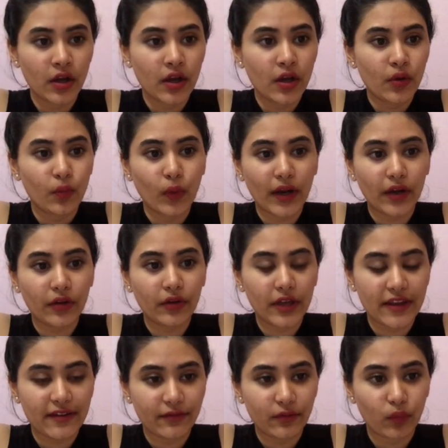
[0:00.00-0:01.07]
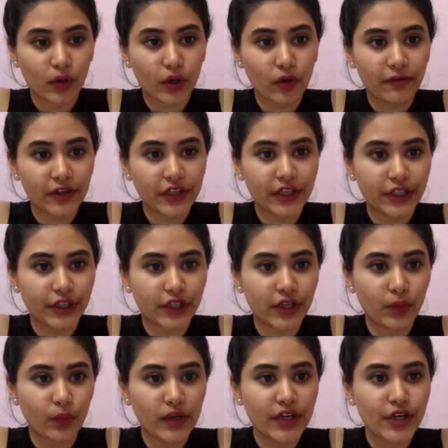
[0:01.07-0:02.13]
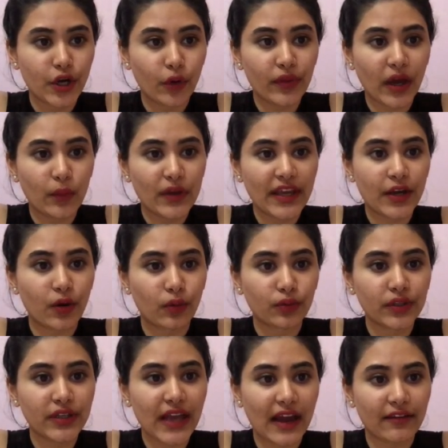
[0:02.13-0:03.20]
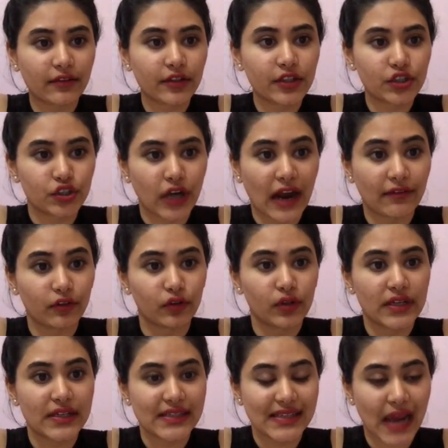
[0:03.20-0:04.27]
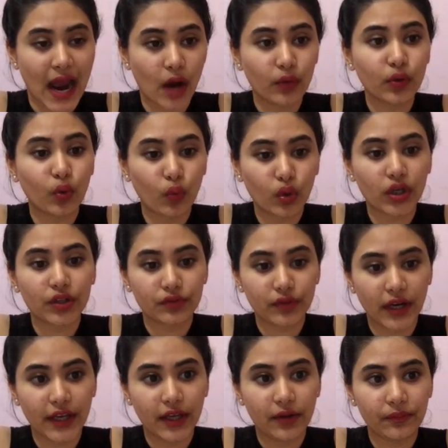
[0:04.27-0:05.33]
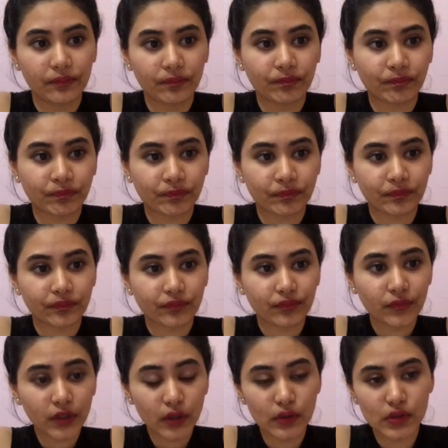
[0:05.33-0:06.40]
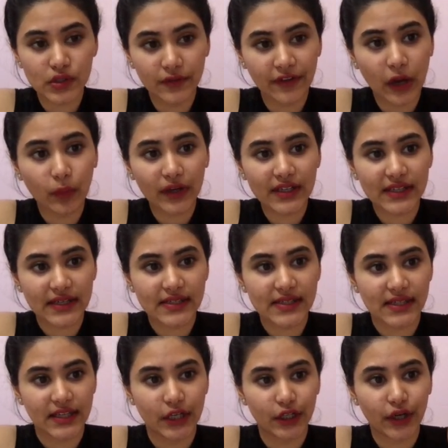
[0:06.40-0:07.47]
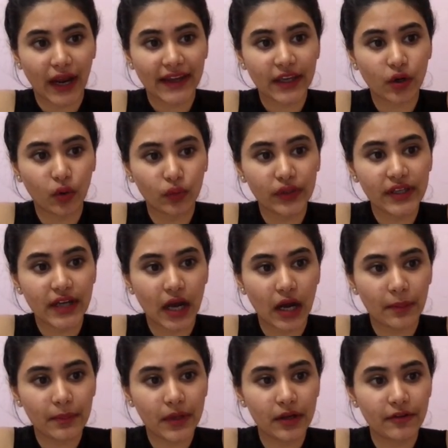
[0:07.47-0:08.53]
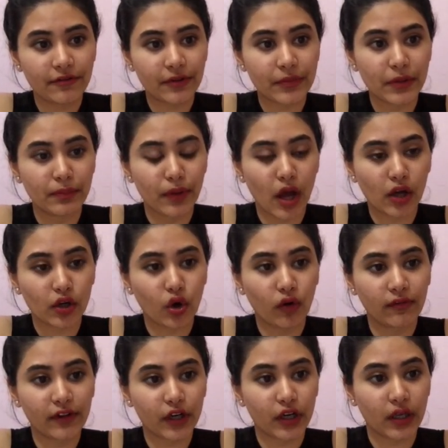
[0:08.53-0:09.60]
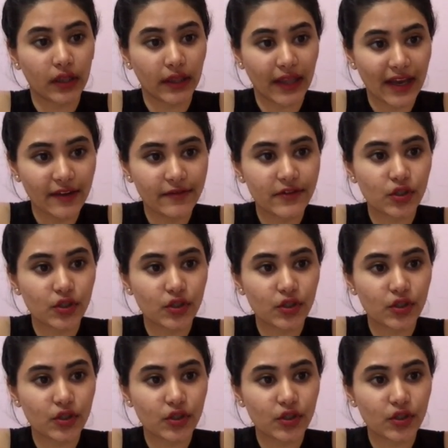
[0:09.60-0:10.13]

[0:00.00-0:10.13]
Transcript: Well, if we're over here, we know that we can only ever travel down or right. So if I want to get to here, I can only come from the block over left